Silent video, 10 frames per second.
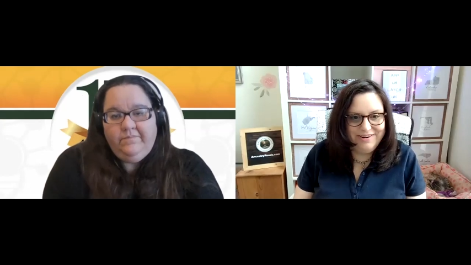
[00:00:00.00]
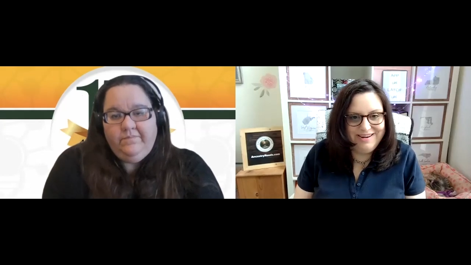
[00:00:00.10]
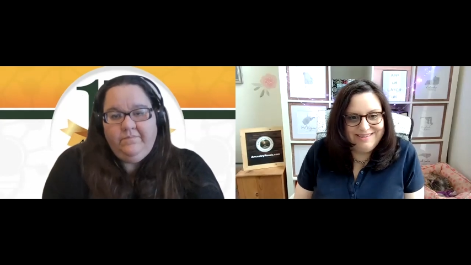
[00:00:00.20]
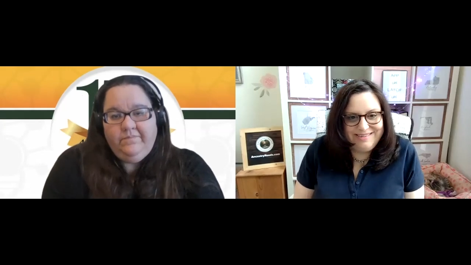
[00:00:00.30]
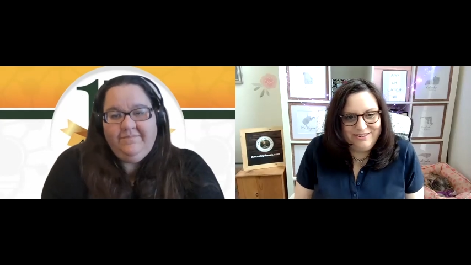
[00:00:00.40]

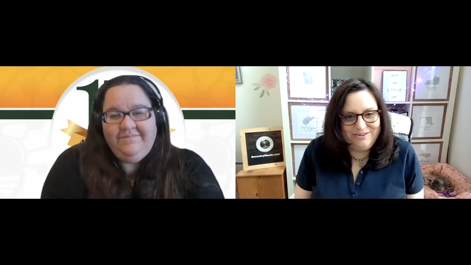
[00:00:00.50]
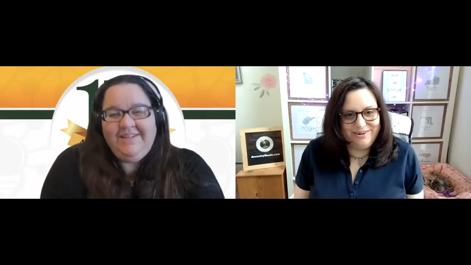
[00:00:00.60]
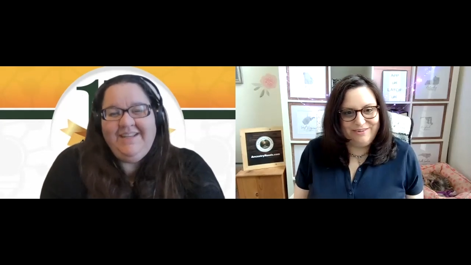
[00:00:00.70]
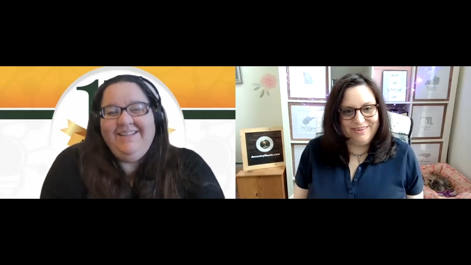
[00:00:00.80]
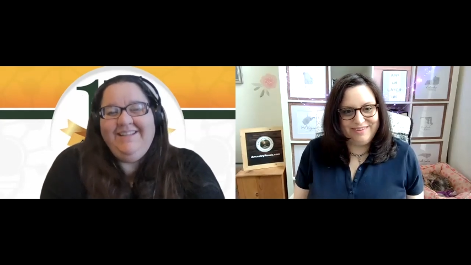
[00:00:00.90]
Speaker 1: we do
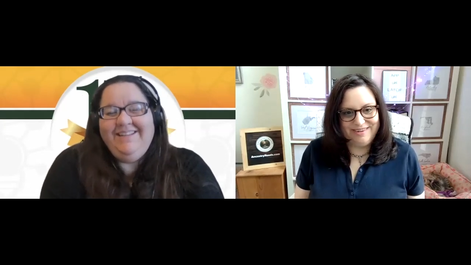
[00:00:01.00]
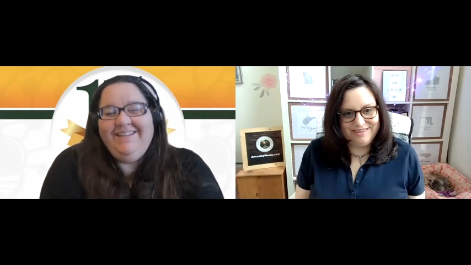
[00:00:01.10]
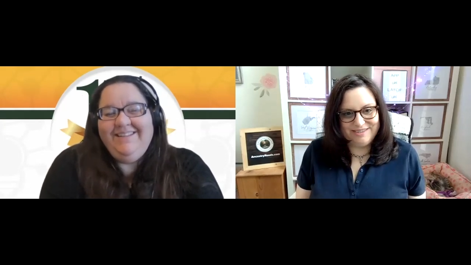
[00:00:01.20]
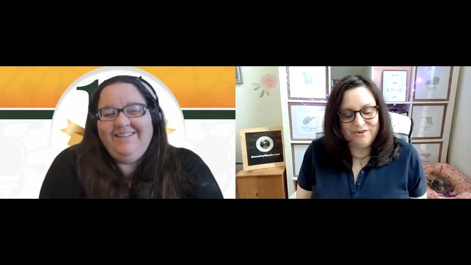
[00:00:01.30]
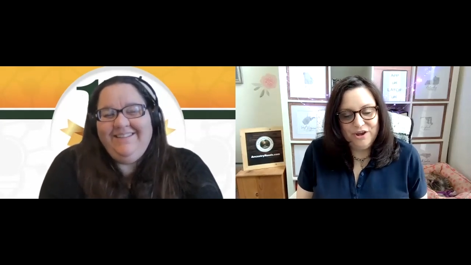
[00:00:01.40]
everything.
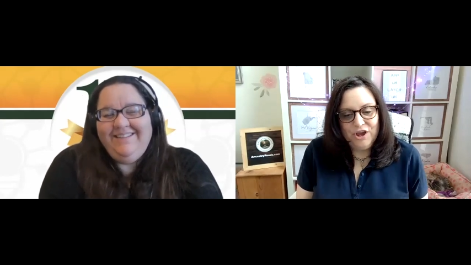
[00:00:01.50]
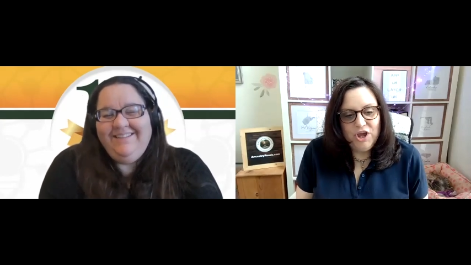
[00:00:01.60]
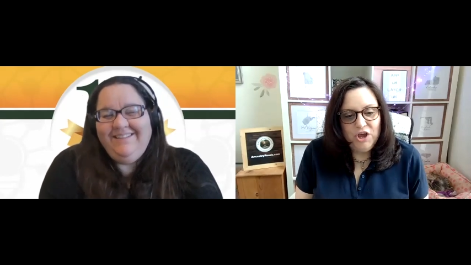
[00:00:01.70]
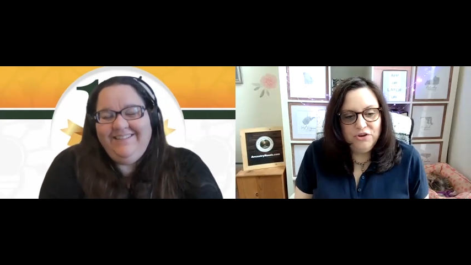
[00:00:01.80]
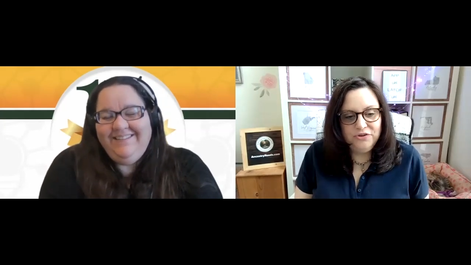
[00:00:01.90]
So
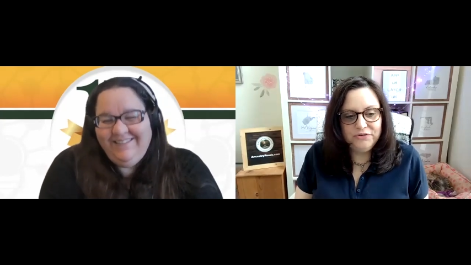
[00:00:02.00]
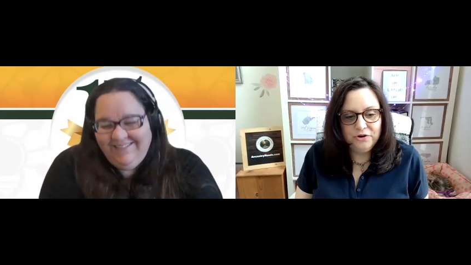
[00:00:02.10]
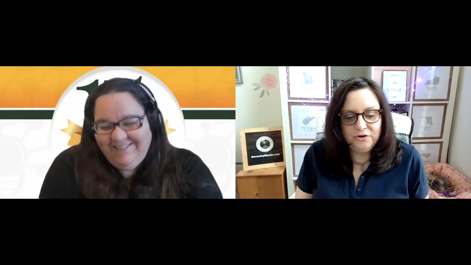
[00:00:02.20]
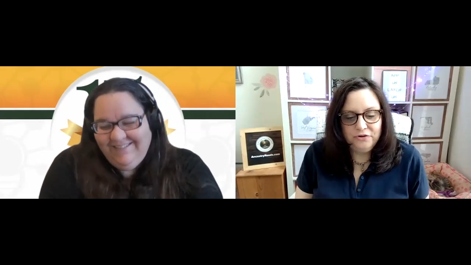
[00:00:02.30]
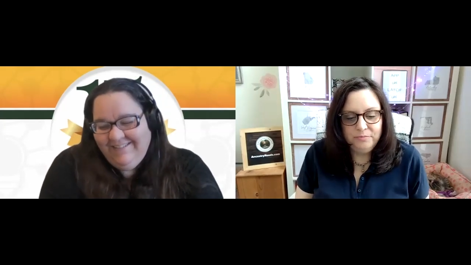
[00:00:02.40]
you
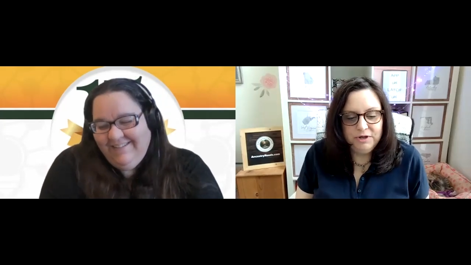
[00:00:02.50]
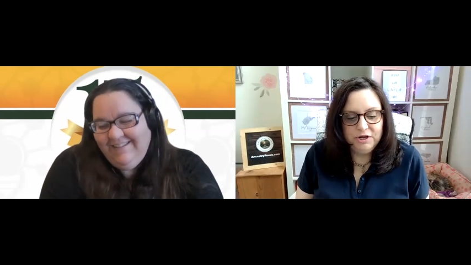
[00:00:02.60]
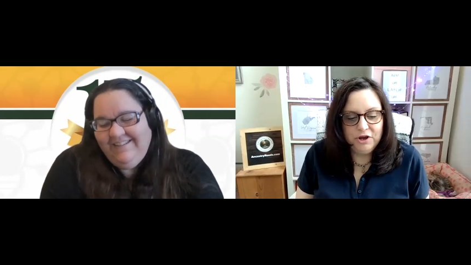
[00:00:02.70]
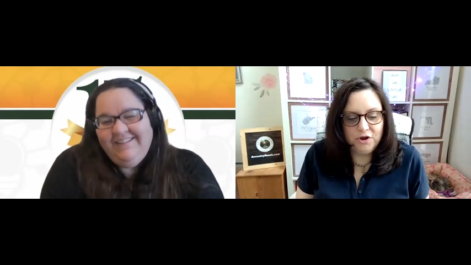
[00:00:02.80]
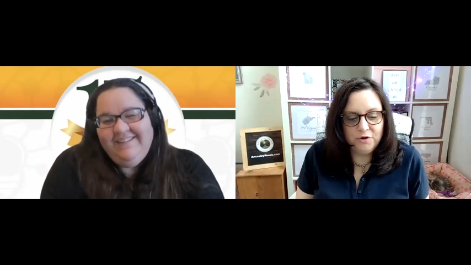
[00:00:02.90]
start to
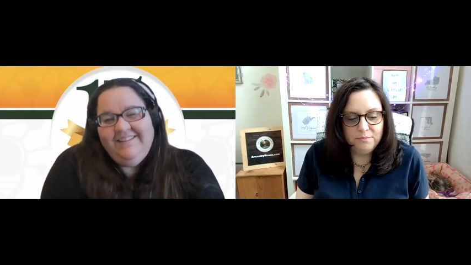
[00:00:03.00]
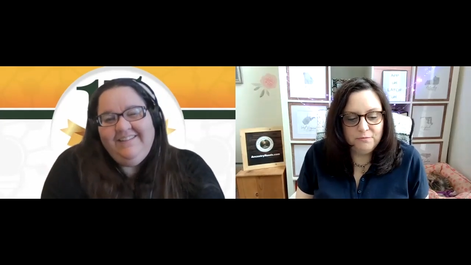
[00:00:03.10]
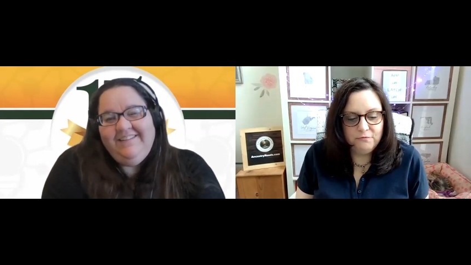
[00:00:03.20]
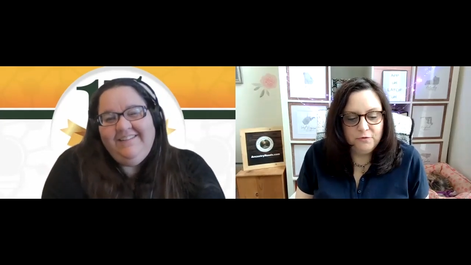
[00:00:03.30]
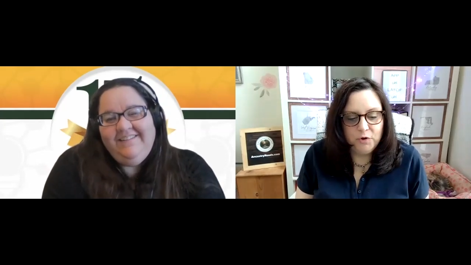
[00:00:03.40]
become
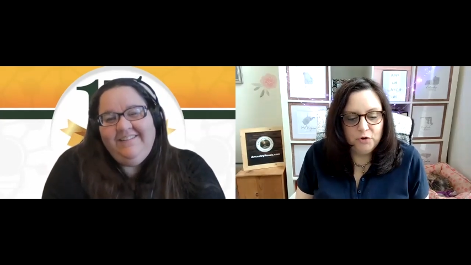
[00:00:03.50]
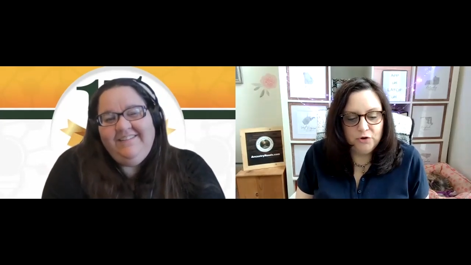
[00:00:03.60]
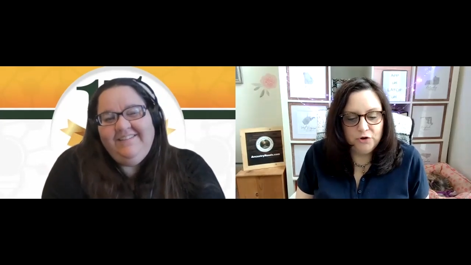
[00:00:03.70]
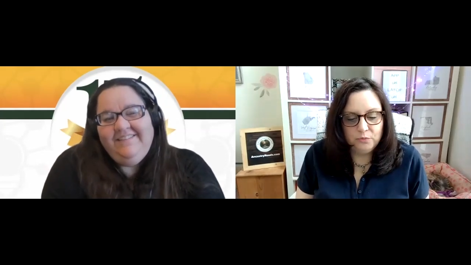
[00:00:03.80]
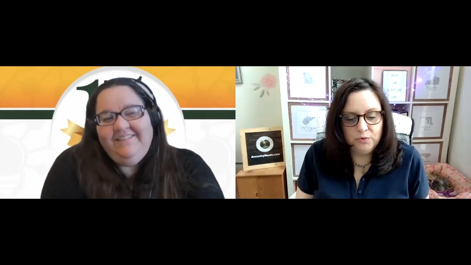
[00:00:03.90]
hmm.
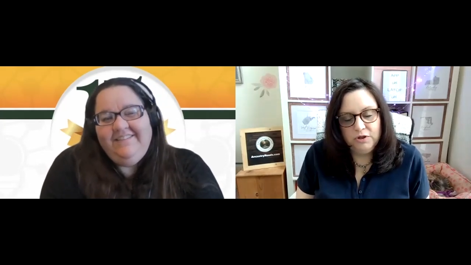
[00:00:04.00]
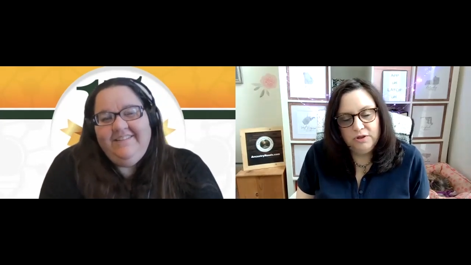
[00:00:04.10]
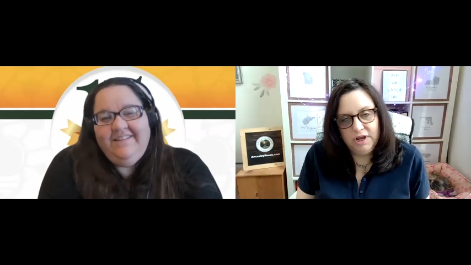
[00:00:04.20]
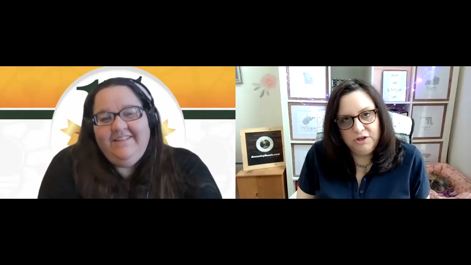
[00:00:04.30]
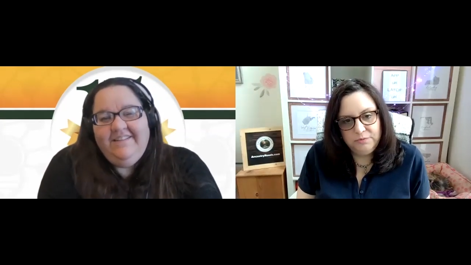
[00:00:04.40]
familiar with,
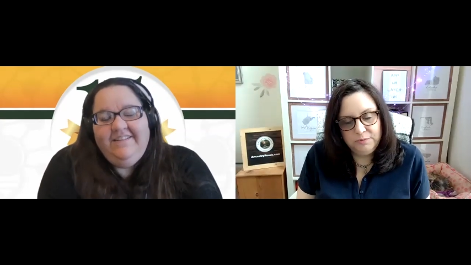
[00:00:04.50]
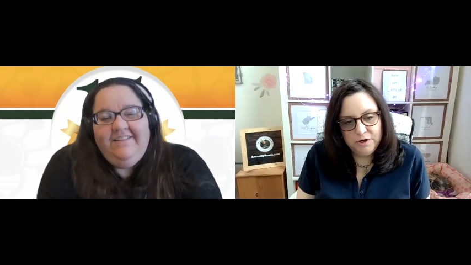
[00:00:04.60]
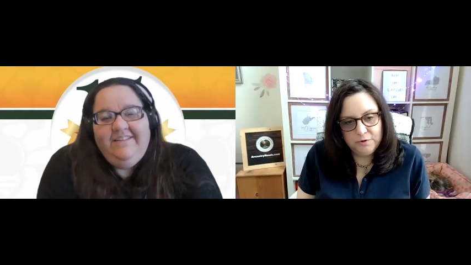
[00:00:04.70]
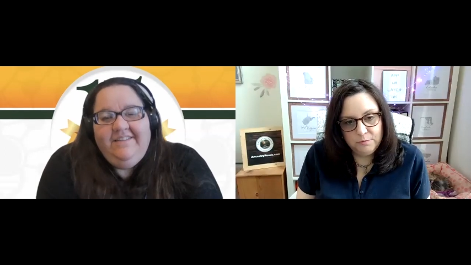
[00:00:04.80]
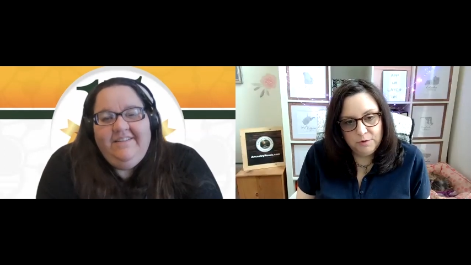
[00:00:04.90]
and you
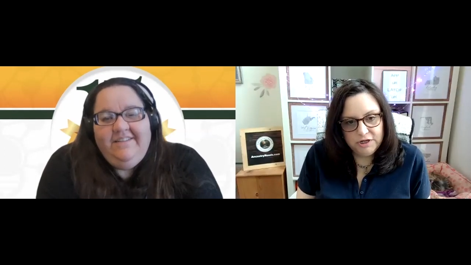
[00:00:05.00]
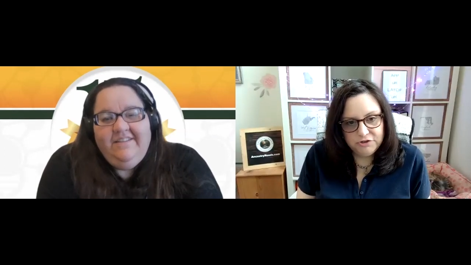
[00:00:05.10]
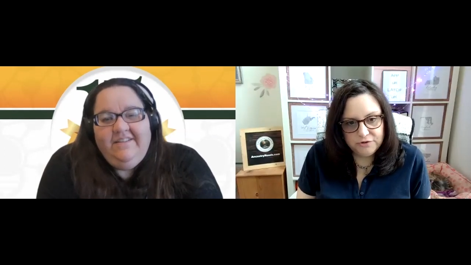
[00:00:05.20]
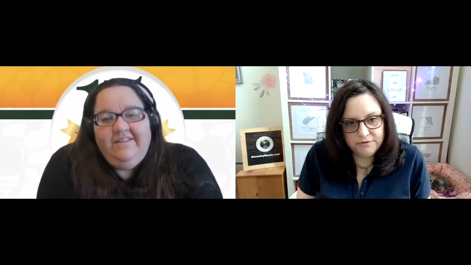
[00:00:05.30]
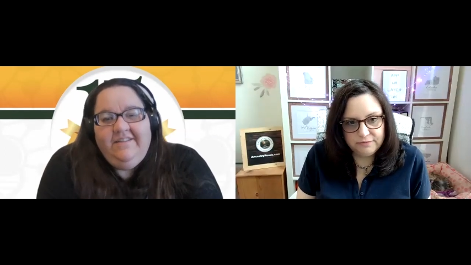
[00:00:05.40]
become
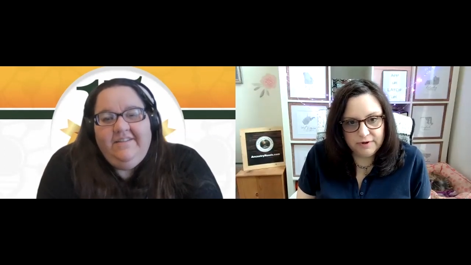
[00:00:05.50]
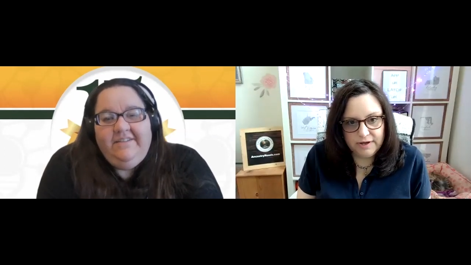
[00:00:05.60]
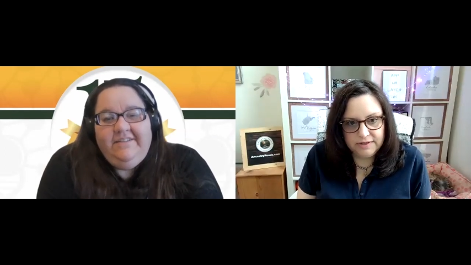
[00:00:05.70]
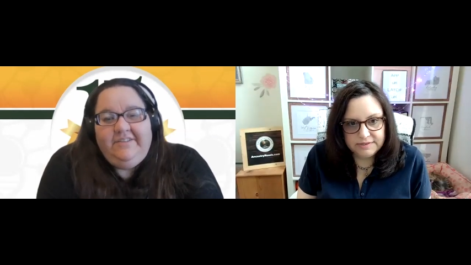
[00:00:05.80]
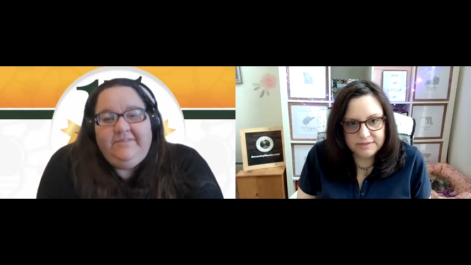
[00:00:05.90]
WikiTree
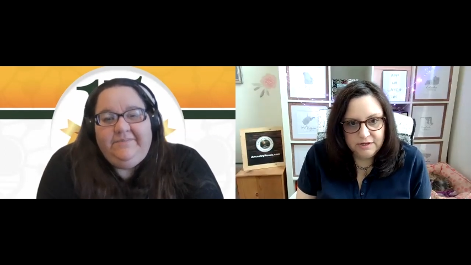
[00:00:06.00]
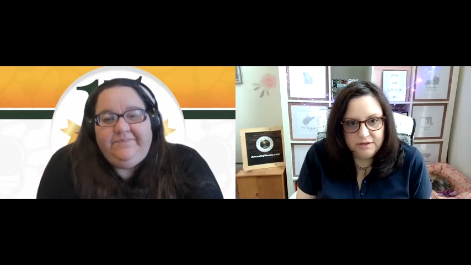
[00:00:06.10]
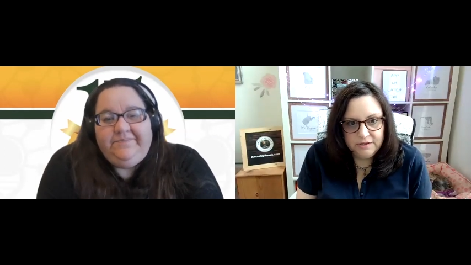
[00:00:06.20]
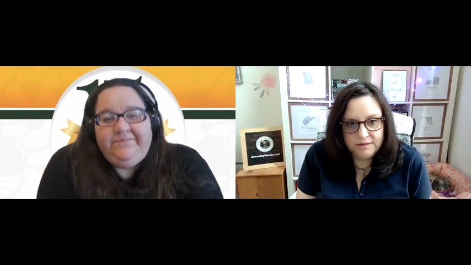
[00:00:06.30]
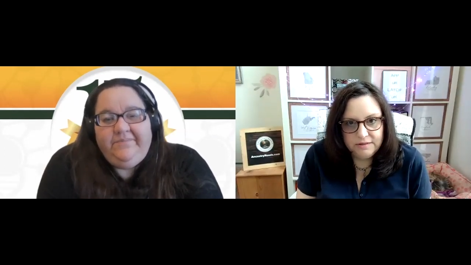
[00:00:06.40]
friends,
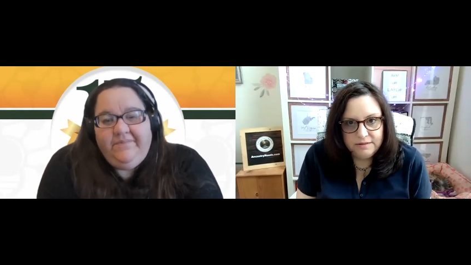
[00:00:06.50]
and